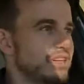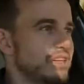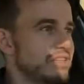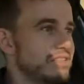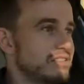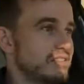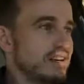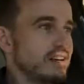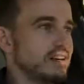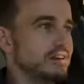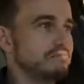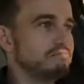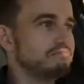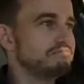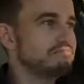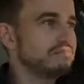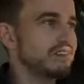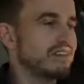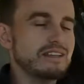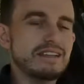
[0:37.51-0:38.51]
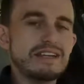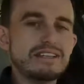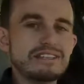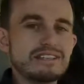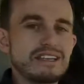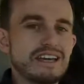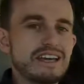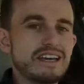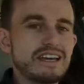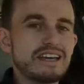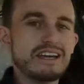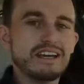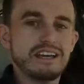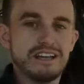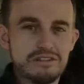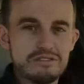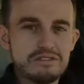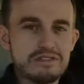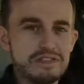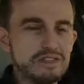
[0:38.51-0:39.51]
So, let's take a
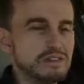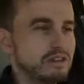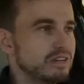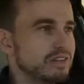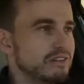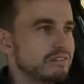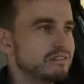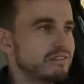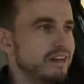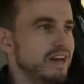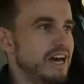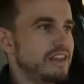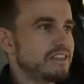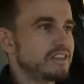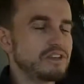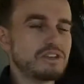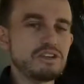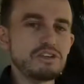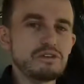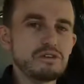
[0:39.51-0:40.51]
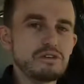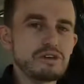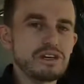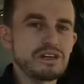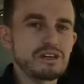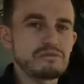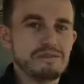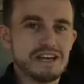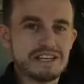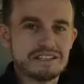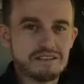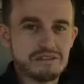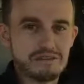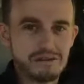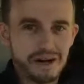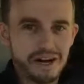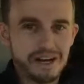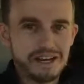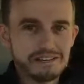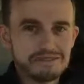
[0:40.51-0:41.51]
closer look at the new Mazda
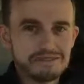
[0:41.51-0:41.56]
3.